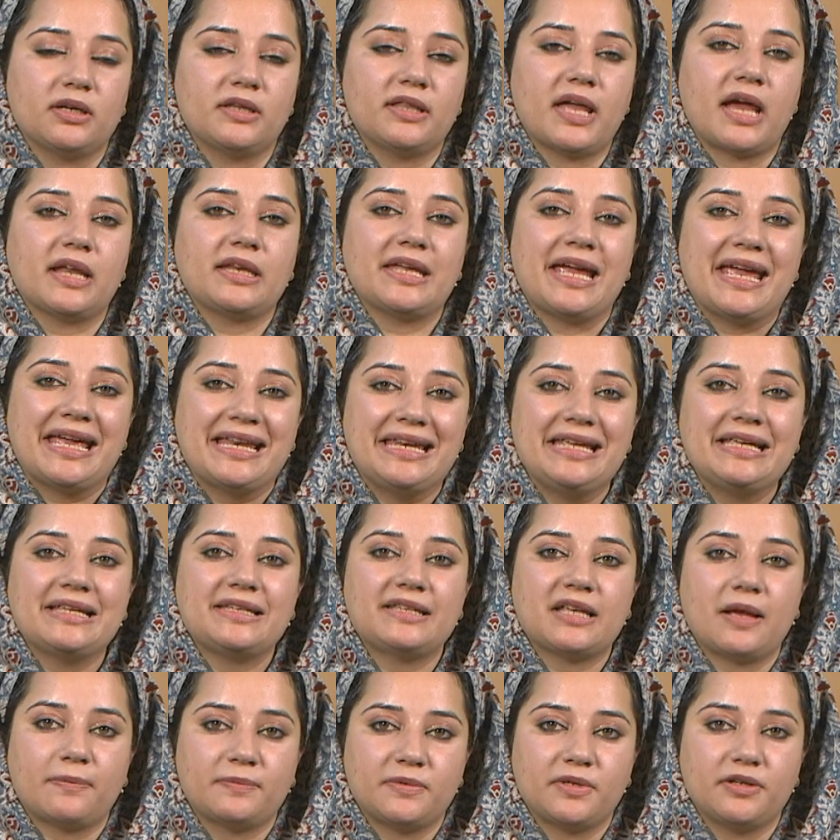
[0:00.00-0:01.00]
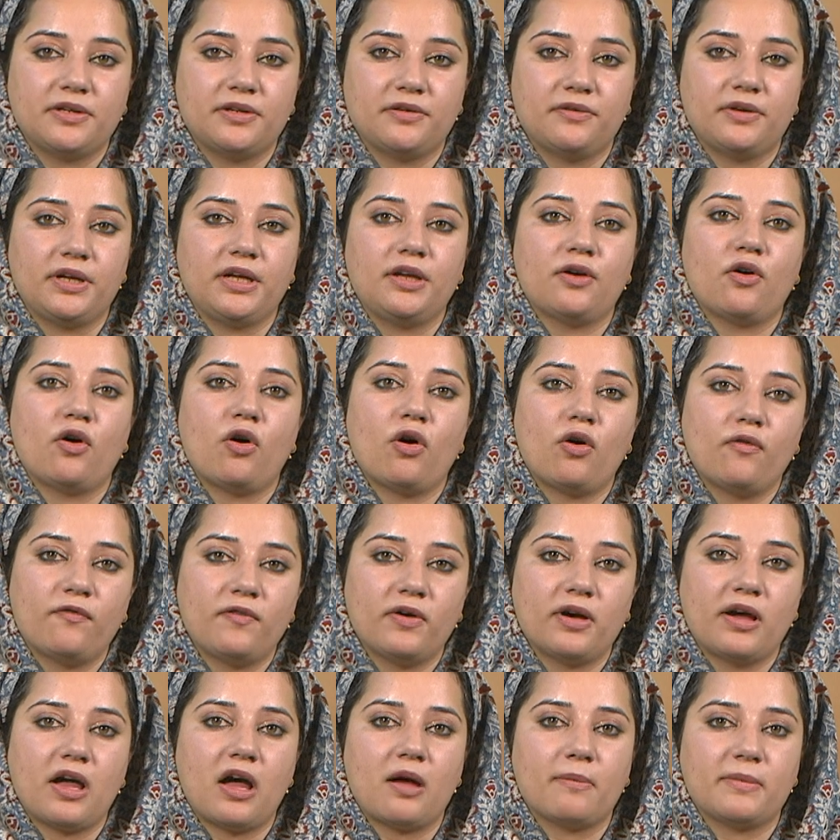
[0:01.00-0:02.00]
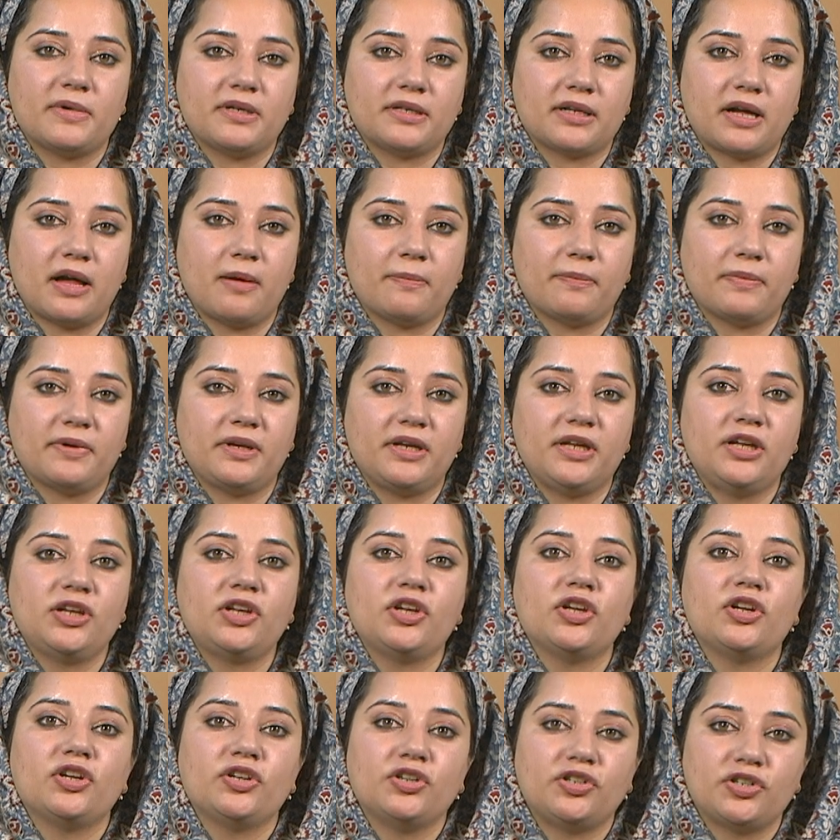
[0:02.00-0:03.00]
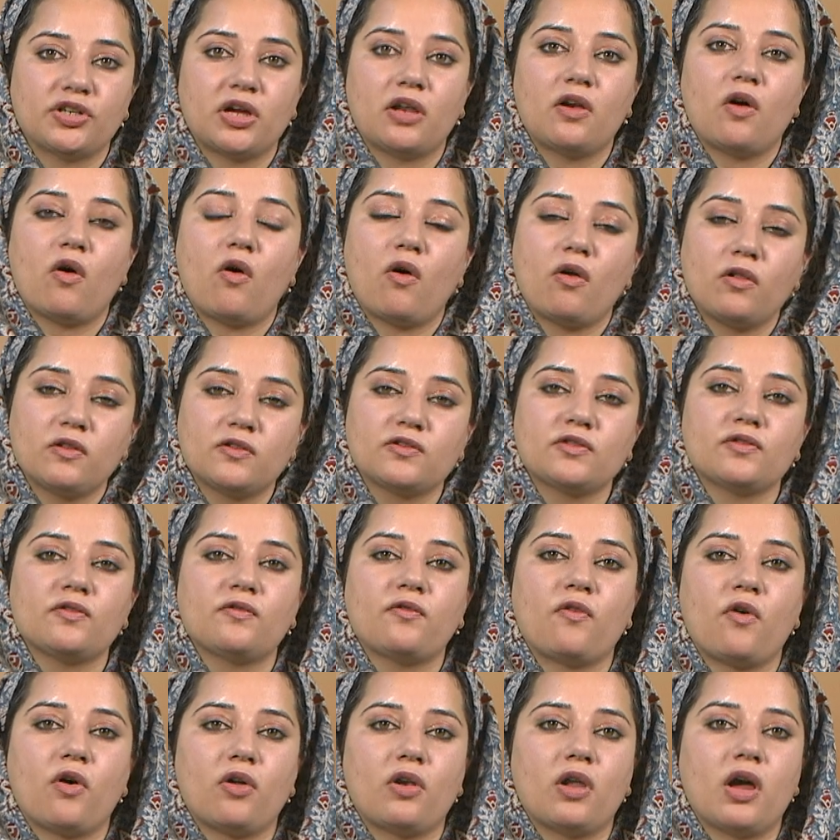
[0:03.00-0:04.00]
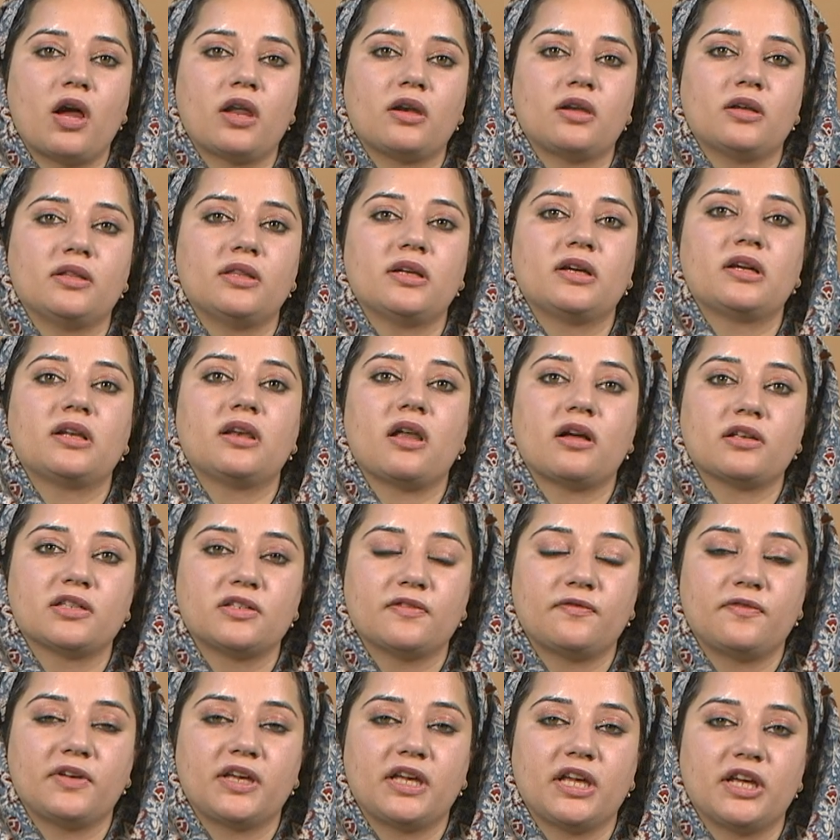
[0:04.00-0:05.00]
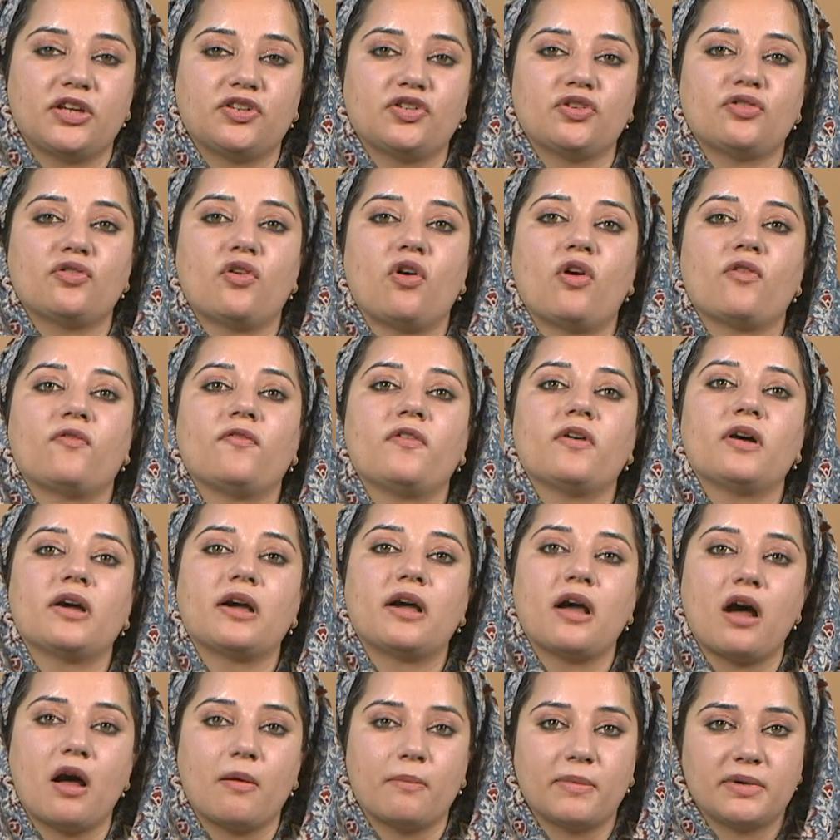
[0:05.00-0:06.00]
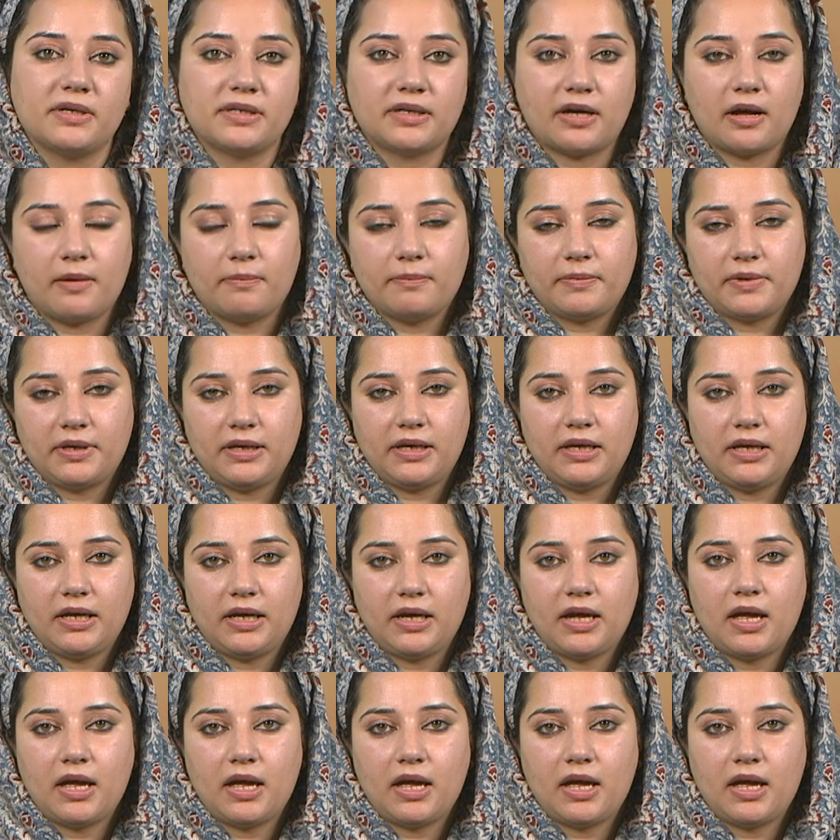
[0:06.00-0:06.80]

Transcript: that any subsidiary of a government company shall also fall under the classification of a government company.